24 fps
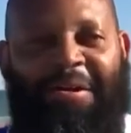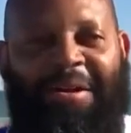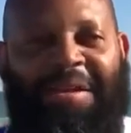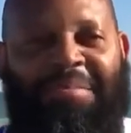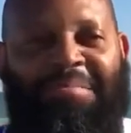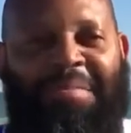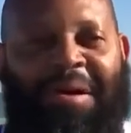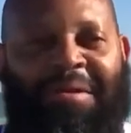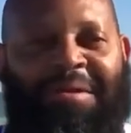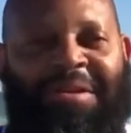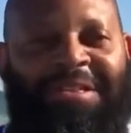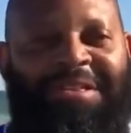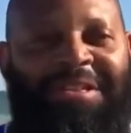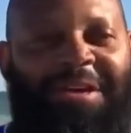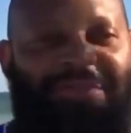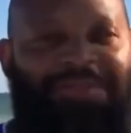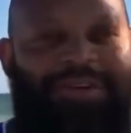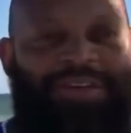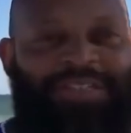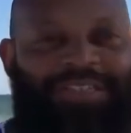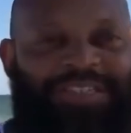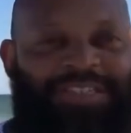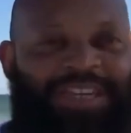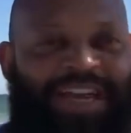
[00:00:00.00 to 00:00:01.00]
holy moly
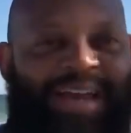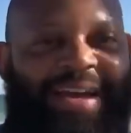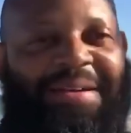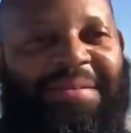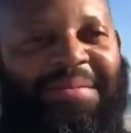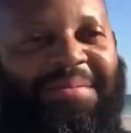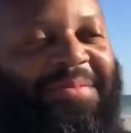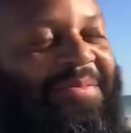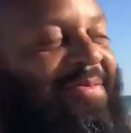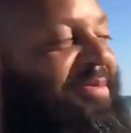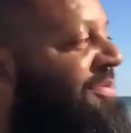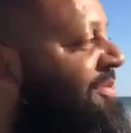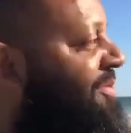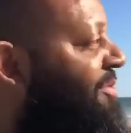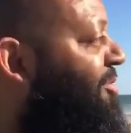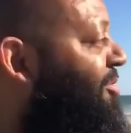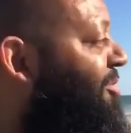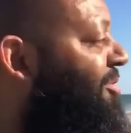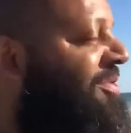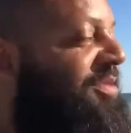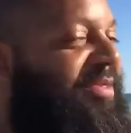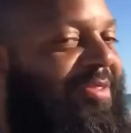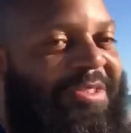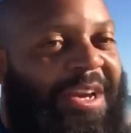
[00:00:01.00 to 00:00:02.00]
donut shop.
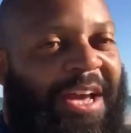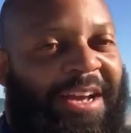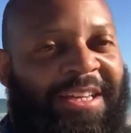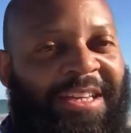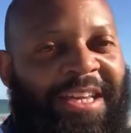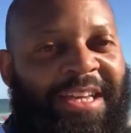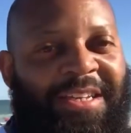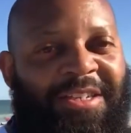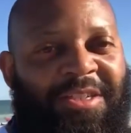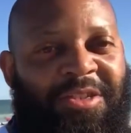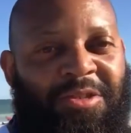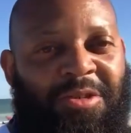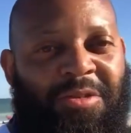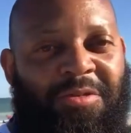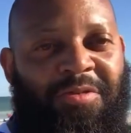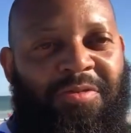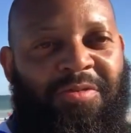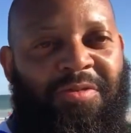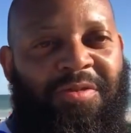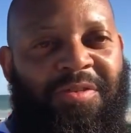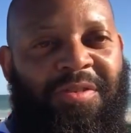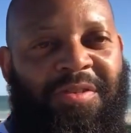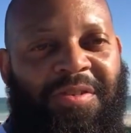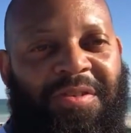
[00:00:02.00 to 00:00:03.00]
trying to get the
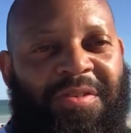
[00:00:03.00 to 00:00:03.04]
truth.